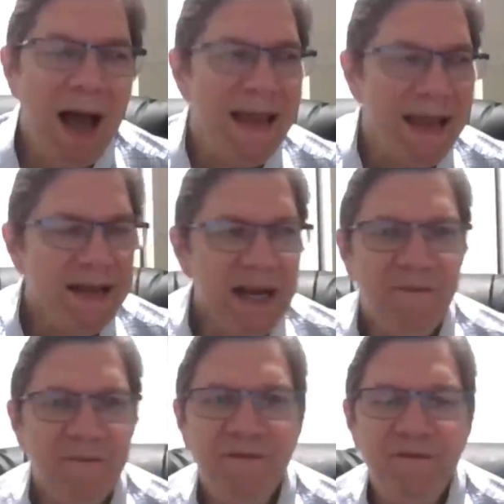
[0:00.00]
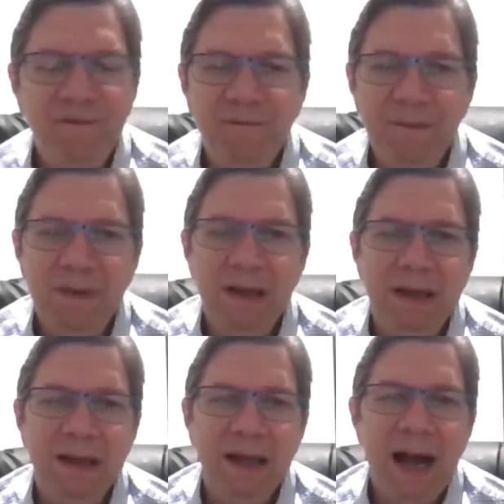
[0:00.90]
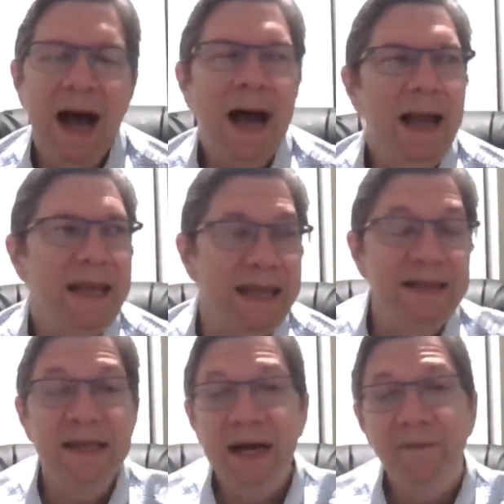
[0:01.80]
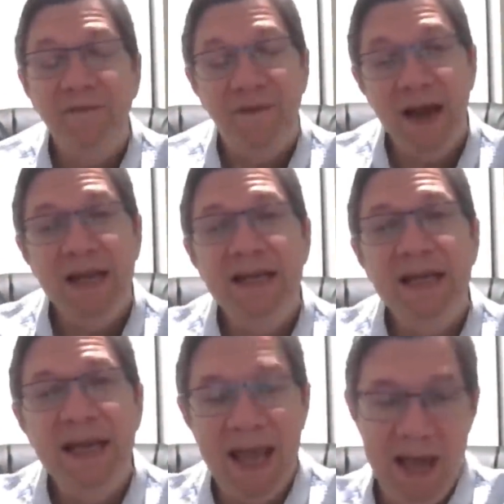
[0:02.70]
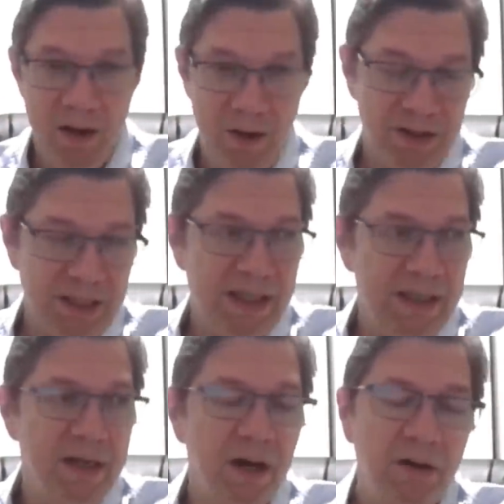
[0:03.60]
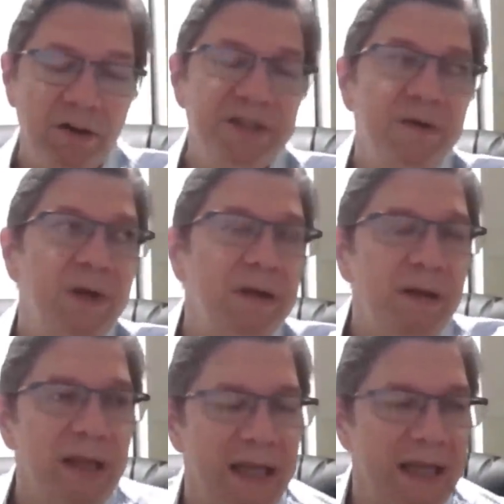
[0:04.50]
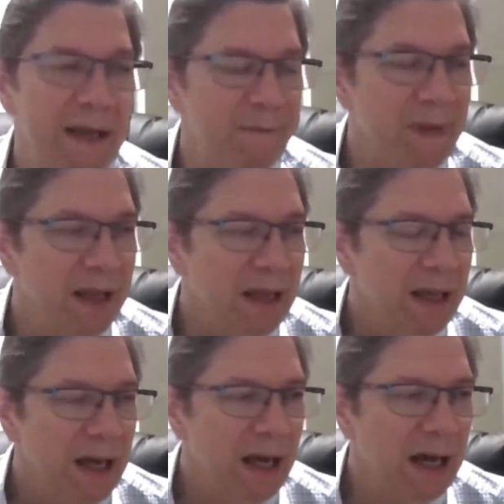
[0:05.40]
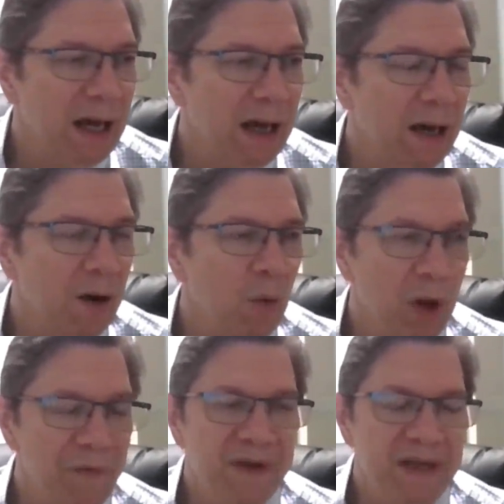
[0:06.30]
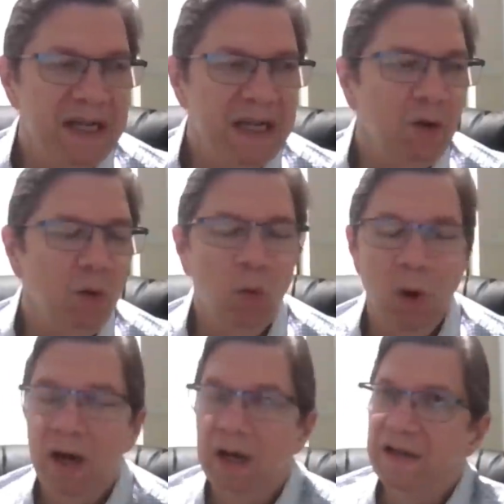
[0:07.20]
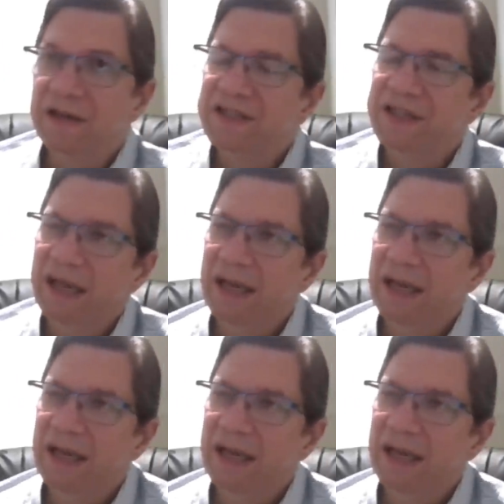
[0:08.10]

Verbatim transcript: well, I ended up, any answer? I ended up finding out and ultimately uh, what the deal was.